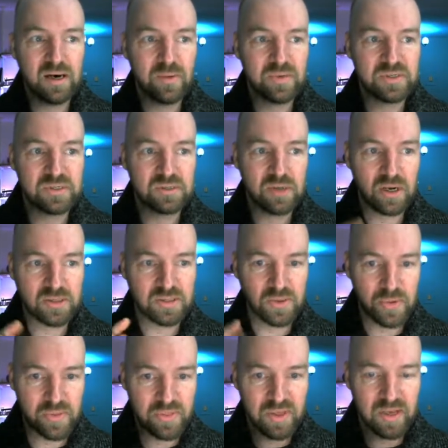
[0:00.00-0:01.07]
which is
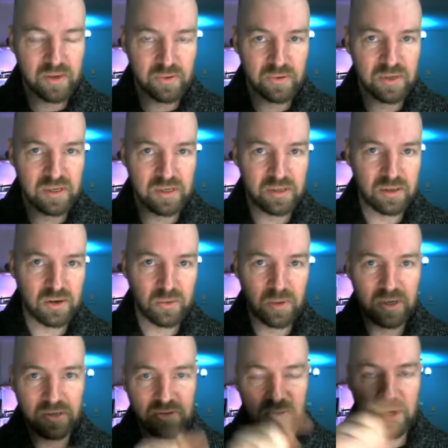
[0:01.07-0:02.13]
also a thing in
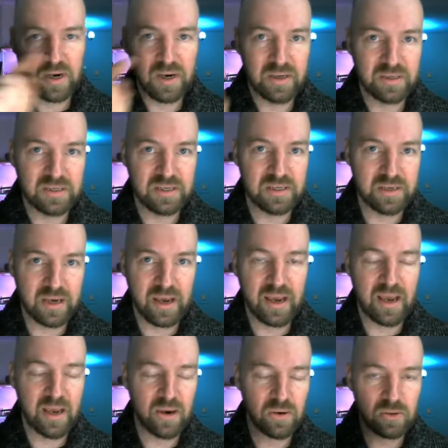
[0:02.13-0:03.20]
CorelDRAW. You need a
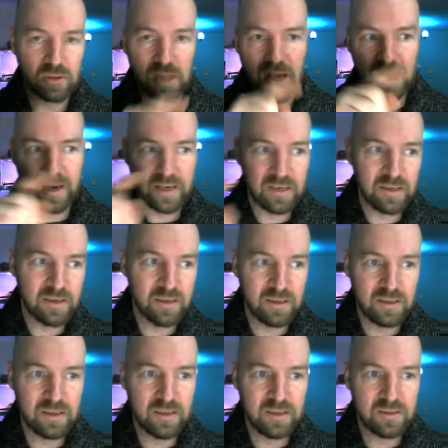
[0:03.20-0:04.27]
hairline
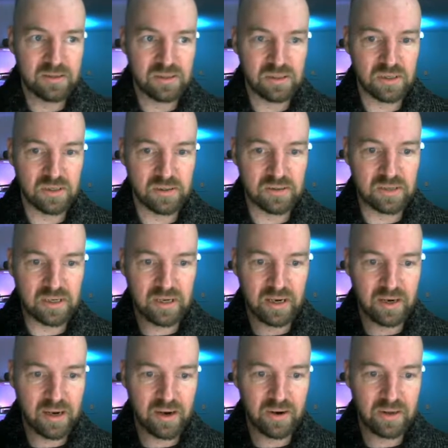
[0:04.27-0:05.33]
to
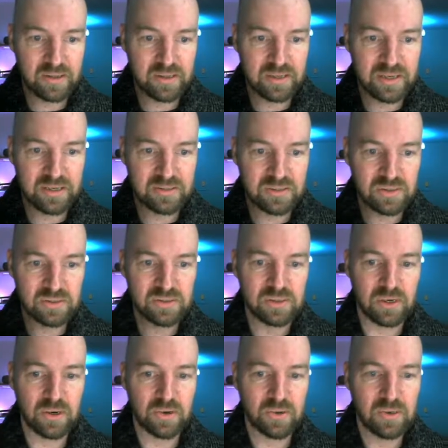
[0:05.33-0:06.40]
cut out on the laser,
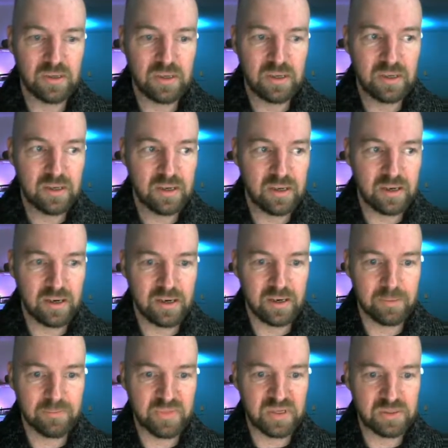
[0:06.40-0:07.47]
so
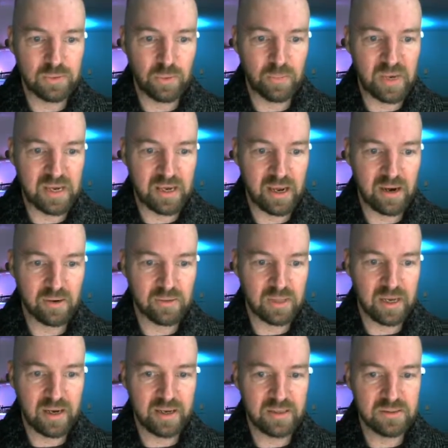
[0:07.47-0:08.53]
this will make
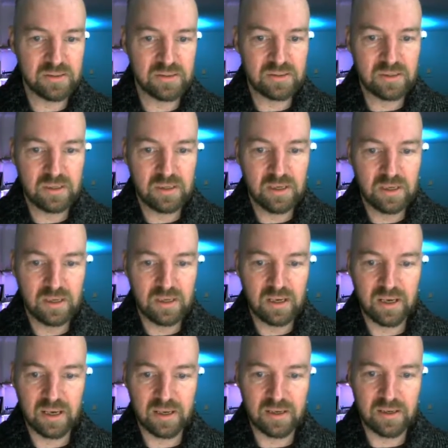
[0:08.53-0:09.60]
hairlines.
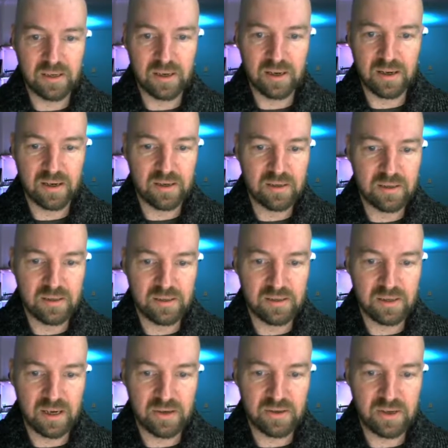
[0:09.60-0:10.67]
And
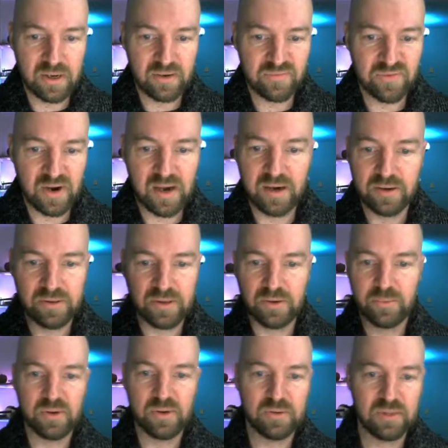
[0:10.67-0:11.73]
now you get a file
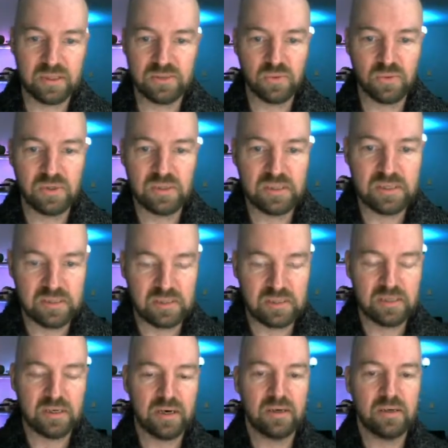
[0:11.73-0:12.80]
that's real easy
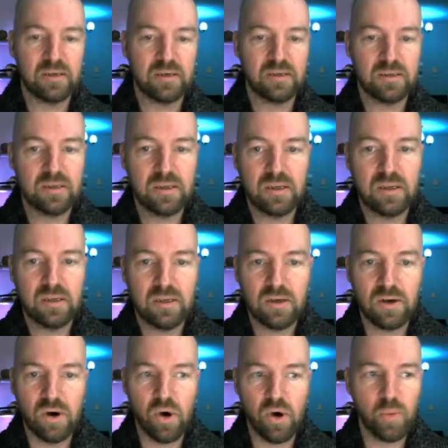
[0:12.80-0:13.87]
to
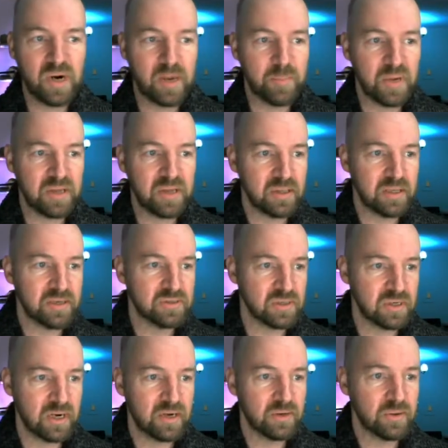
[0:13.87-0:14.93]
open up on the laser
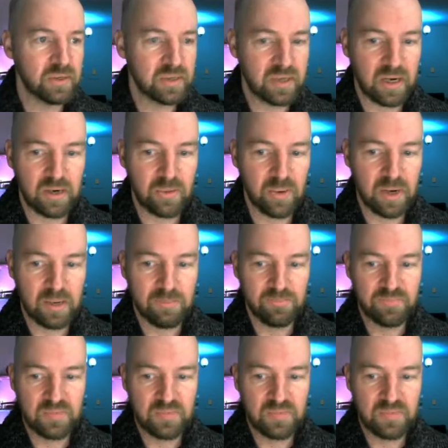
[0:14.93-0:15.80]
cutter and cut away.